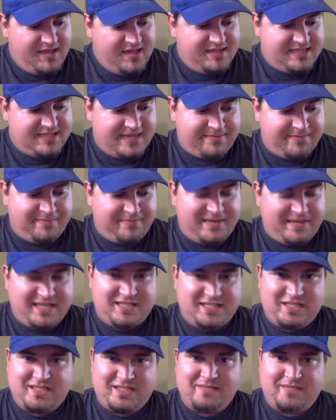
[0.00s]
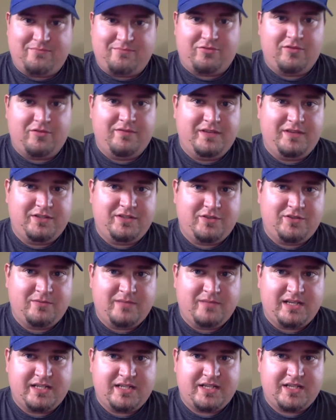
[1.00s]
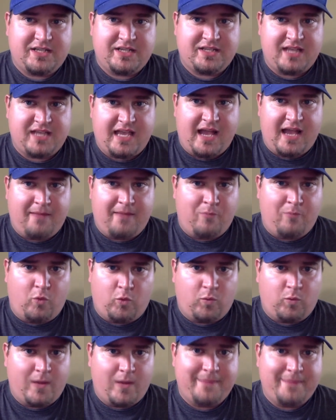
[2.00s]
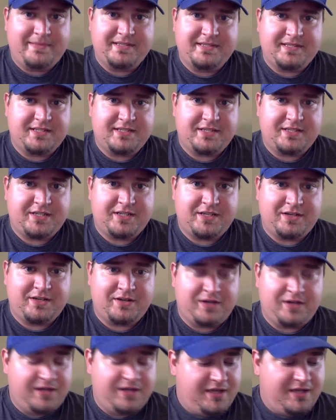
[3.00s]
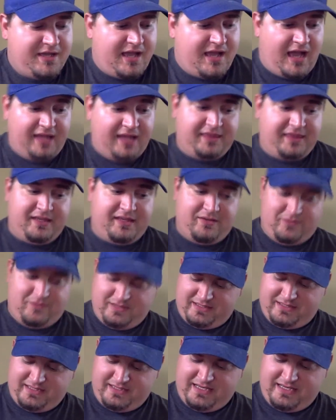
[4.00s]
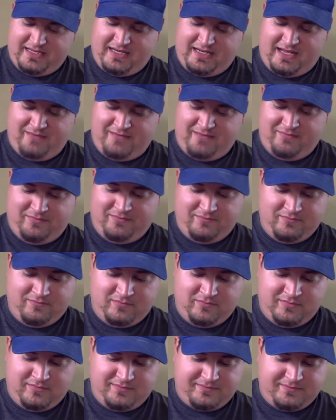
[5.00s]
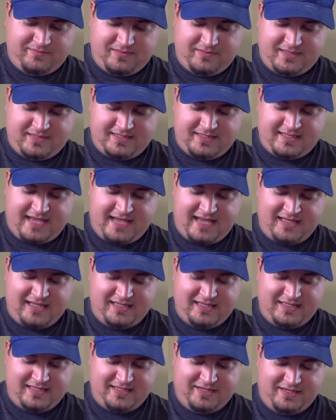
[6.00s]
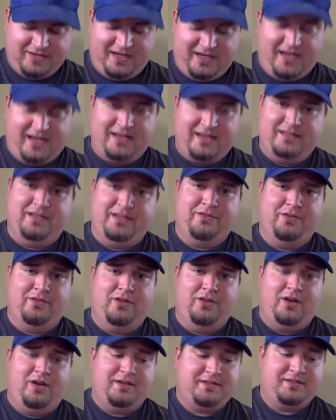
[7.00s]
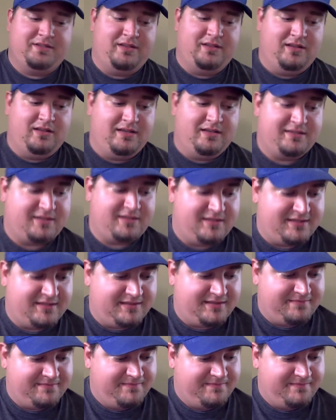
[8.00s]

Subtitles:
Tampa Bay is just improving too much. They got more weapons this year. I think, once again, I'm sadly staring at another loss in the loss column.